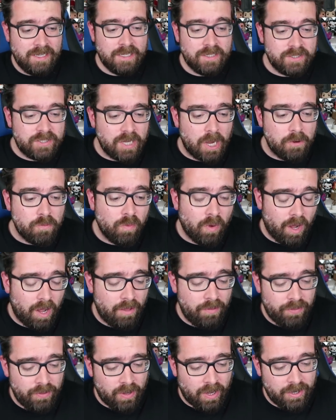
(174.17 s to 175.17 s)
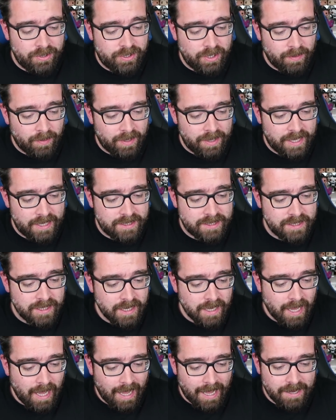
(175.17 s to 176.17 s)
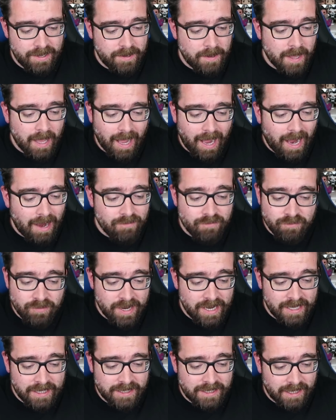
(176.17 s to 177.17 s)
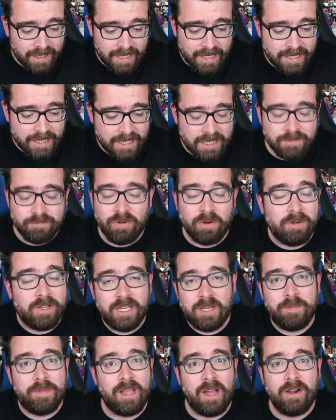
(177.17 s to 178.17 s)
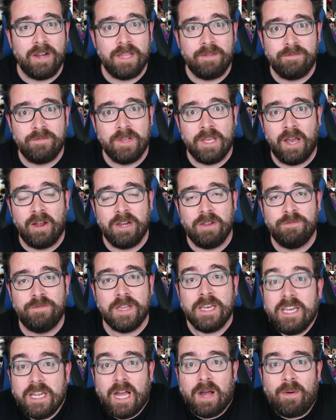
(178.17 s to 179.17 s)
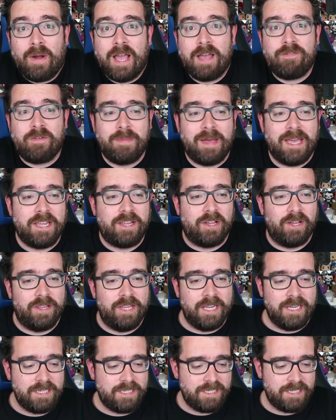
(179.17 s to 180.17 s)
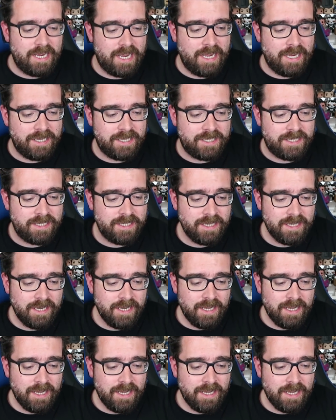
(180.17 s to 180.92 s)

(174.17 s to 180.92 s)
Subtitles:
So what I thought I'd do on this, and realistically, this is probably going to be the only video I ever make on this. It's